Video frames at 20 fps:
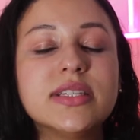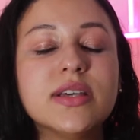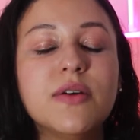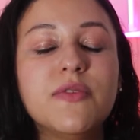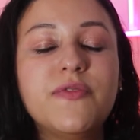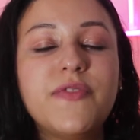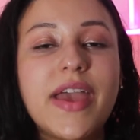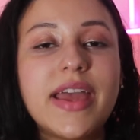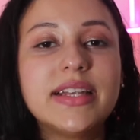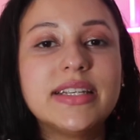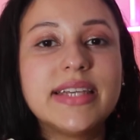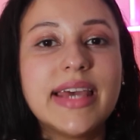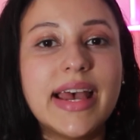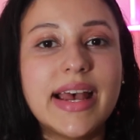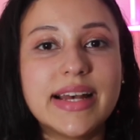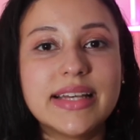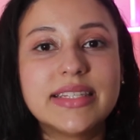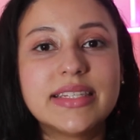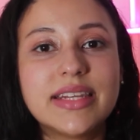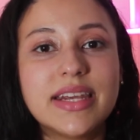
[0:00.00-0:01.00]
a
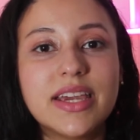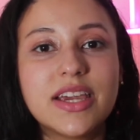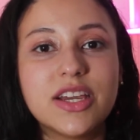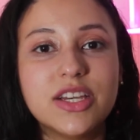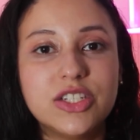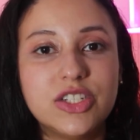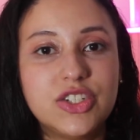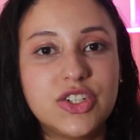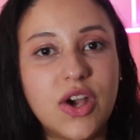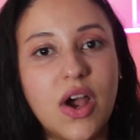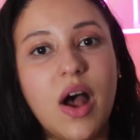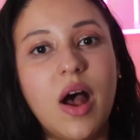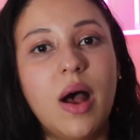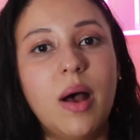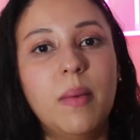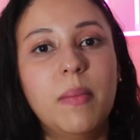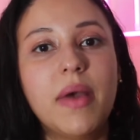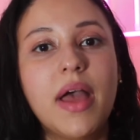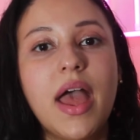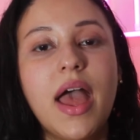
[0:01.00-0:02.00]
fantastic
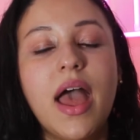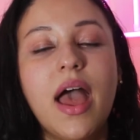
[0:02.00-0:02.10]
job